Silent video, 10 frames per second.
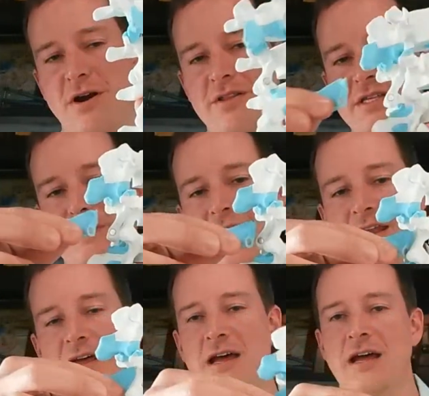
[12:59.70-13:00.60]
of the
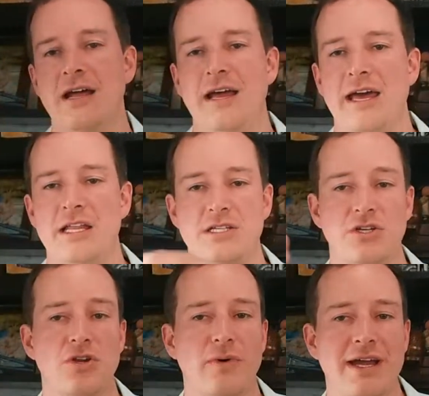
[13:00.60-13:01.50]
spine. And it's a
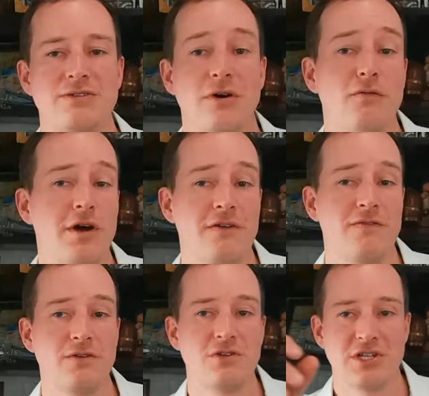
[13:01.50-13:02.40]
good way to avoid a
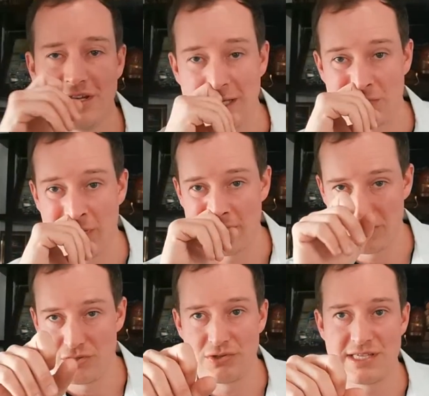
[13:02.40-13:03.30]
fusion. That's why I do
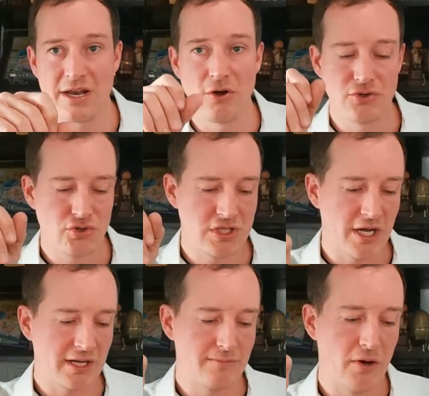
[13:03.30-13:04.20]
use that
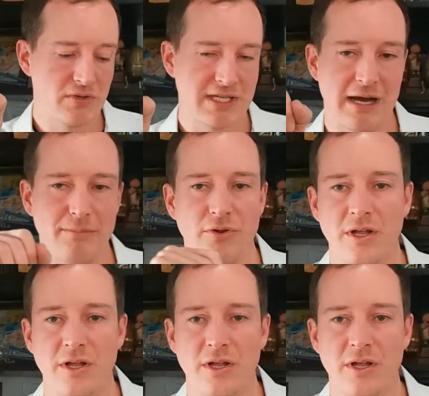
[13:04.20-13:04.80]
ultrasonic bone scalpel.